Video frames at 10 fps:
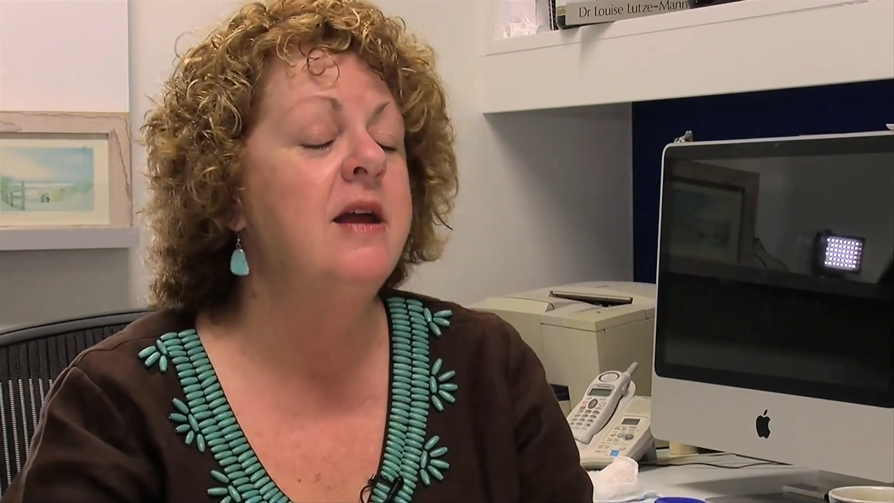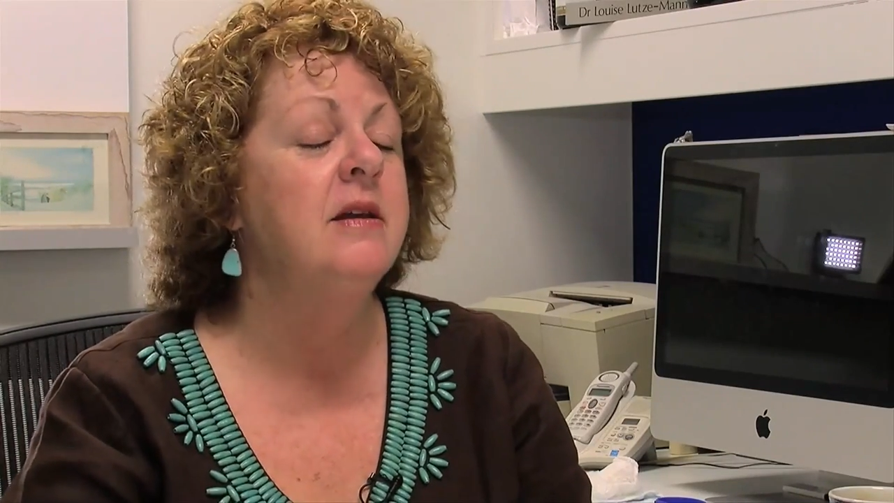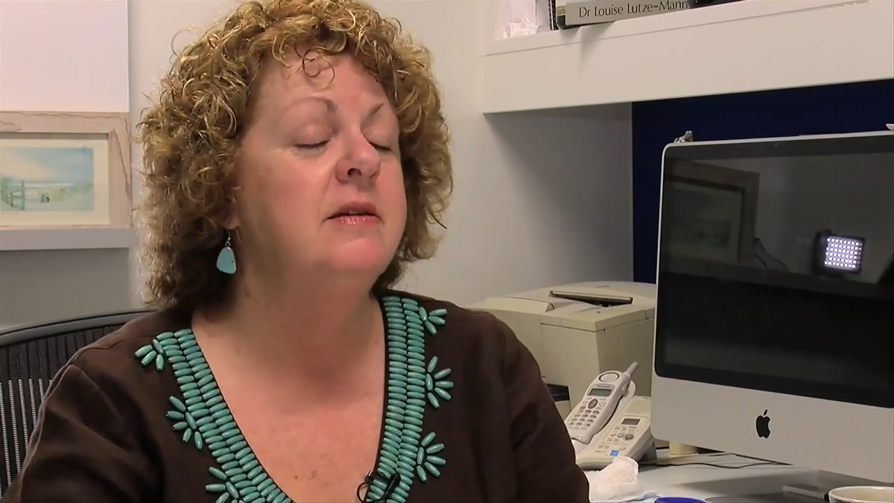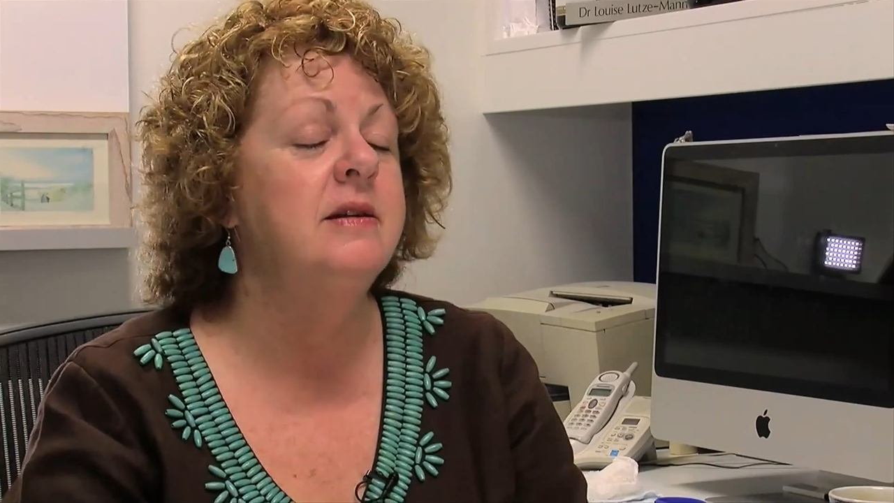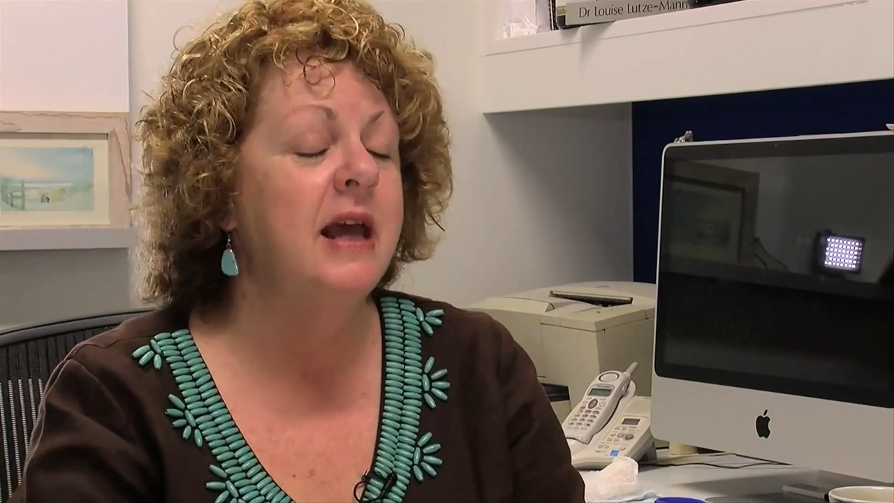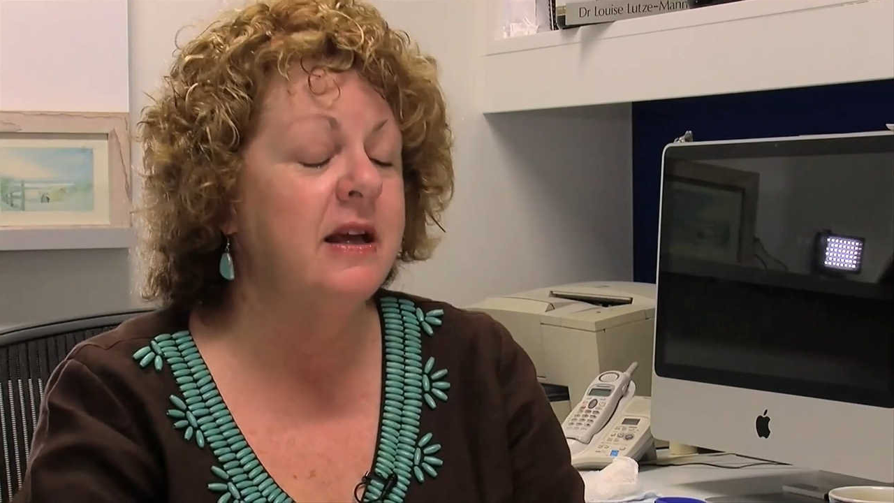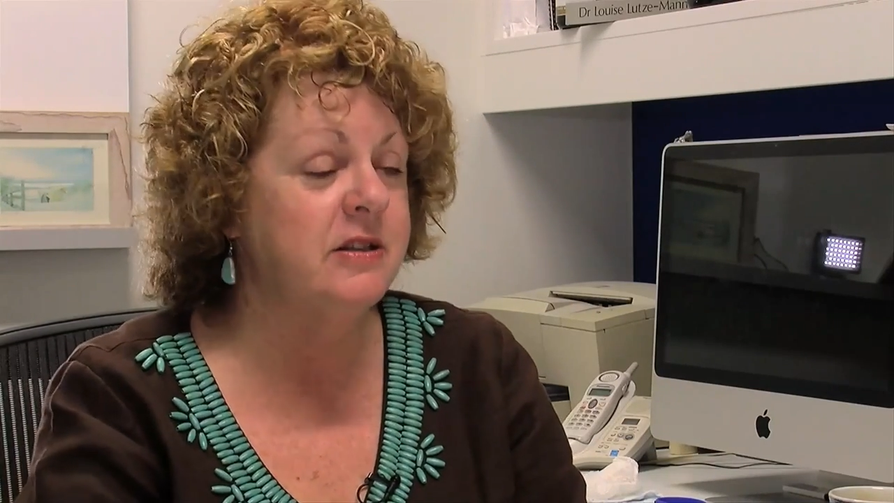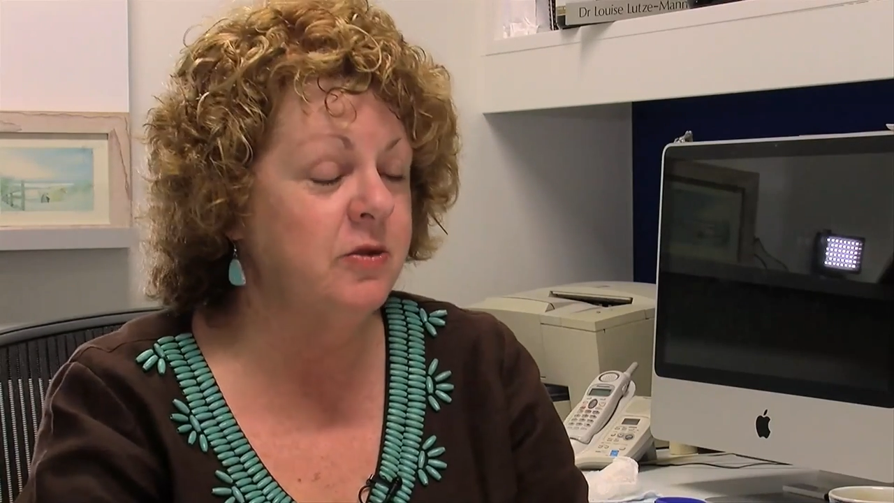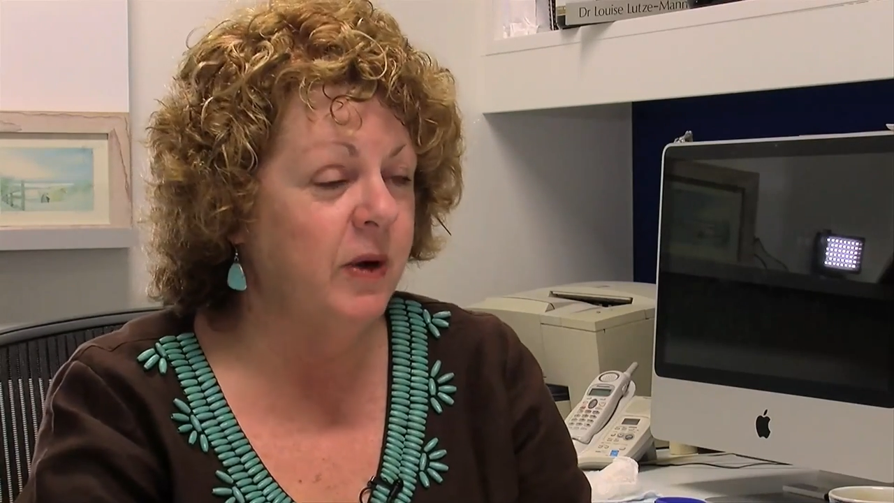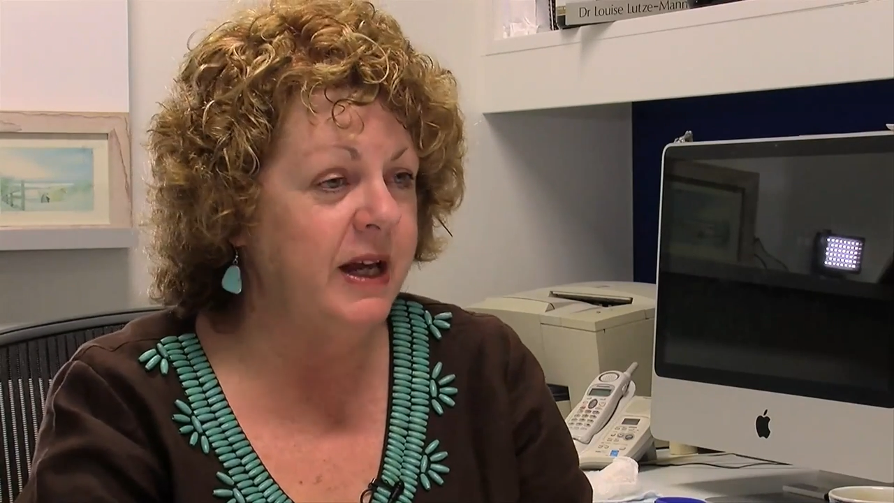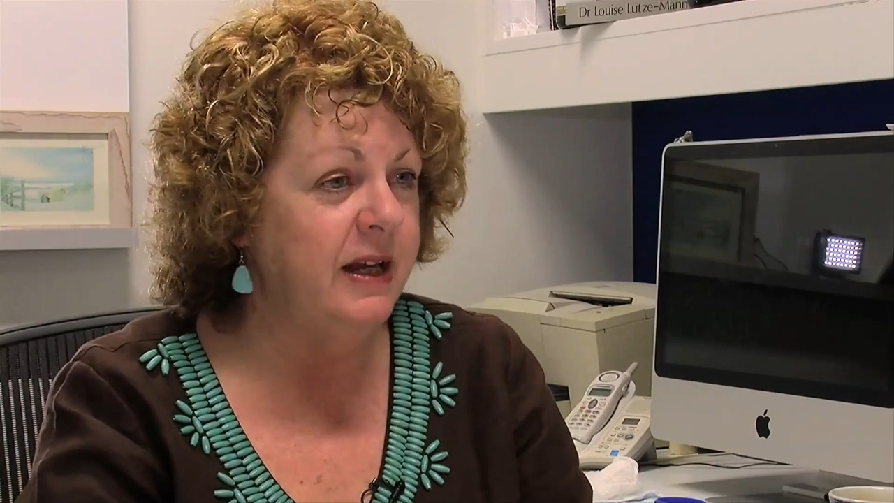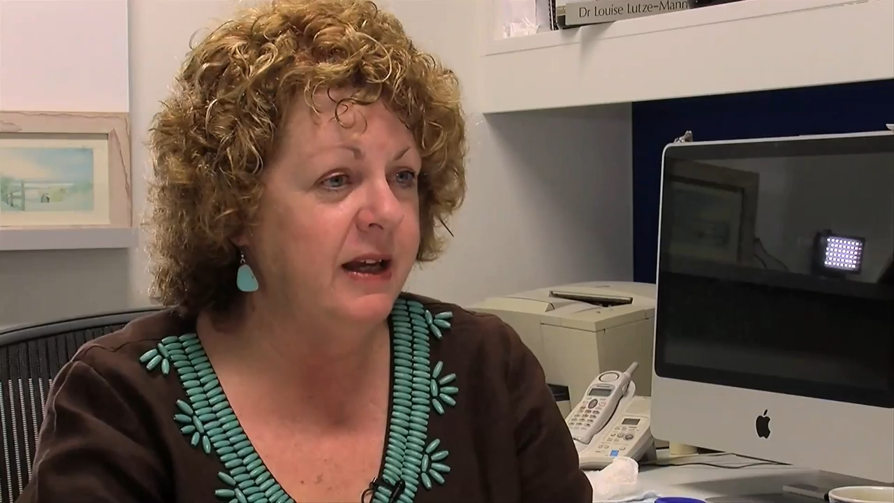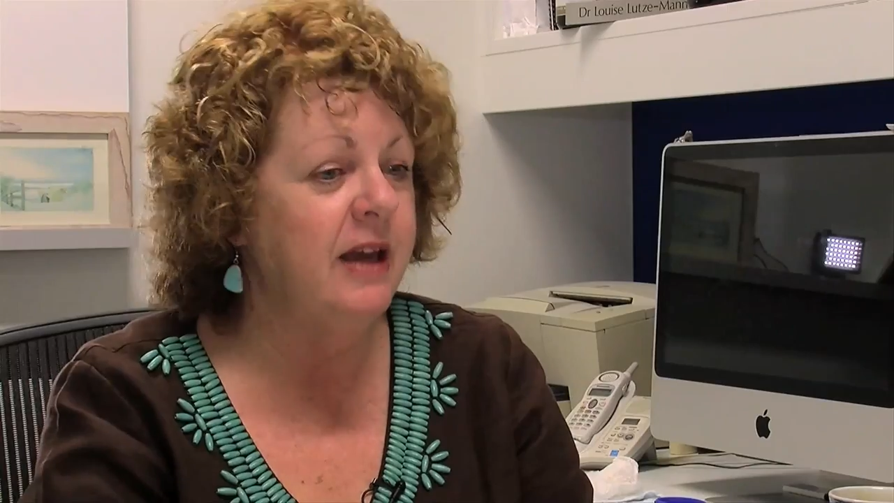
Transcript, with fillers: Next week,